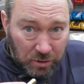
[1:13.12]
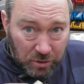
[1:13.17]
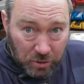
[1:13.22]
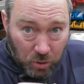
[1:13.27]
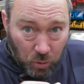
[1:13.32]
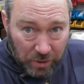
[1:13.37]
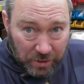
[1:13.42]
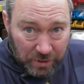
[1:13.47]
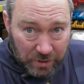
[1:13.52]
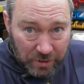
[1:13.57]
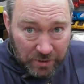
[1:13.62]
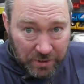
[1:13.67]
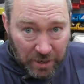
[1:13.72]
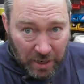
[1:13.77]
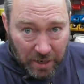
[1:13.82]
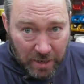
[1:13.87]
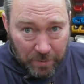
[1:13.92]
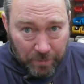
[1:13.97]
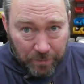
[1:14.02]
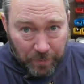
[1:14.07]
quite the
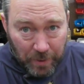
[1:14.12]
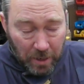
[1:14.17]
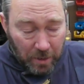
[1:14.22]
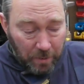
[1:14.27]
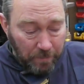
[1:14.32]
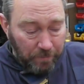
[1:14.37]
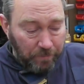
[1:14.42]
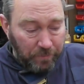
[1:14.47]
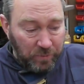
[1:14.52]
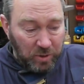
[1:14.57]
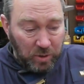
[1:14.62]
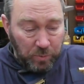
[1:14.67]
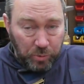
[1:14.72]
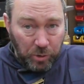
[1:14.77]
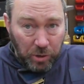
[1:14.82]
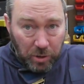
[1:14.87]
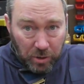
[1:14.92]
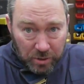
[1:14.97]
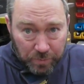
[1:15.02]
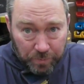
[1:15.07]
same. The
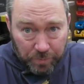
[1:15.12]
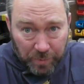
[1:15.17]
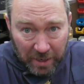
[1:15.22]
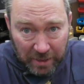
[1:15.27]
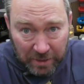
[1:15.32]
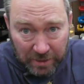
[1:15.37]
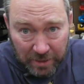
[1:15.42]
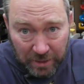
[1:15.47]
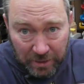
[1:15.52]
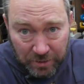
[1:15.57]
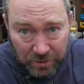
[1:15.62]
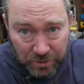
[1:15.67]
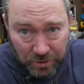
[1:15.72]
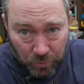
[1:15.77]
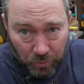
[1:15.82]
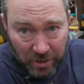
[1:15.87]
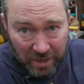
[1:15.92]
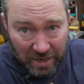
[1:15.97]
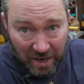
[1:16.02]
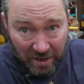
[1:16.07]
brass pen kits that
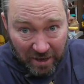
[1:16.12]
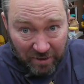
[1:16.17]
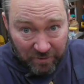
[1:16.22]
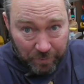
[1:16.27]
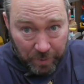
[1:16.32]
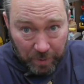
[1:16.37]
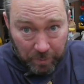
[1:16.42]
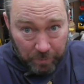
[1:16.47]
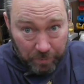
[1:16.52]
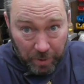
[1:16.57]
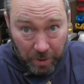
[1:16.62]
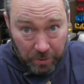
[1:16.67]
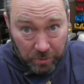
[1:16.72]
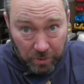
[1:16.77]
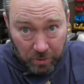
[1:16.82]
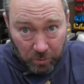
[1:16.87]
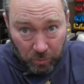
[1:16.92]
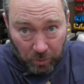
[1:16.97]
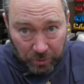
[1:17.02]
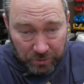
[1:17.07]
we have, but both
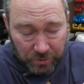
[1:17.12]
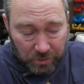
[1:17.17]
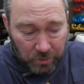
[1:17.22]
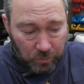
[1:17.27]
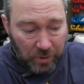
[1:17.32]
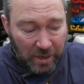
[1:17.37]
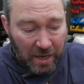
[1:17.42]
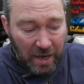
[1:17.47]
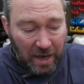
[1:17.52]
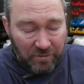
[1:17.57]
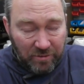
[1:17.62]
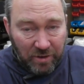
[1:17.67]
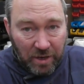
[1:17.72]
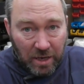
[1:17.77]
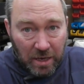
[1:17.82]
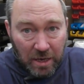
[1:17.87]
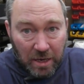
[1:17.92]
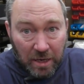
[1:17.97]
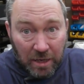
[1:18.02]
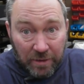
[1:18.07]
of the ones that we
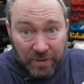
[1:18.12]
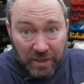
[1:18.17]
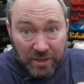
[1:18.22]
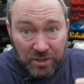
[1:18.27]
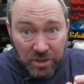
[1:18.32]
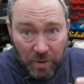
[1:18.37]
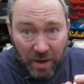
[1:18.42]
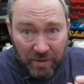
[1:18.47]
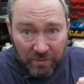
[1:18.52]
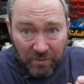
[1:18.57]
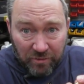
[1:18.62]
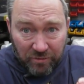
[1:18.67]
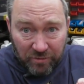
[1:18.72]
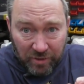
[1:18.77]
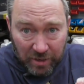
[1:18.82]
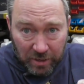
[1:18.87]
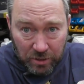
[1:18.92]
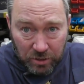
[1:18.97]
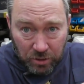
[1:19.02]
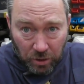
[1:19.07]
have, they do have a
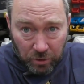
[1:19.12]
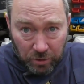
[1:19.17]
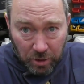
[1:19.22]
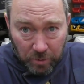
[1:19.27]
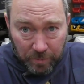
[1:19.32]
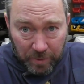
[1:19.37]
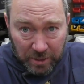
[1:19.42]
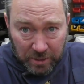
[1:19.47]
finish on them.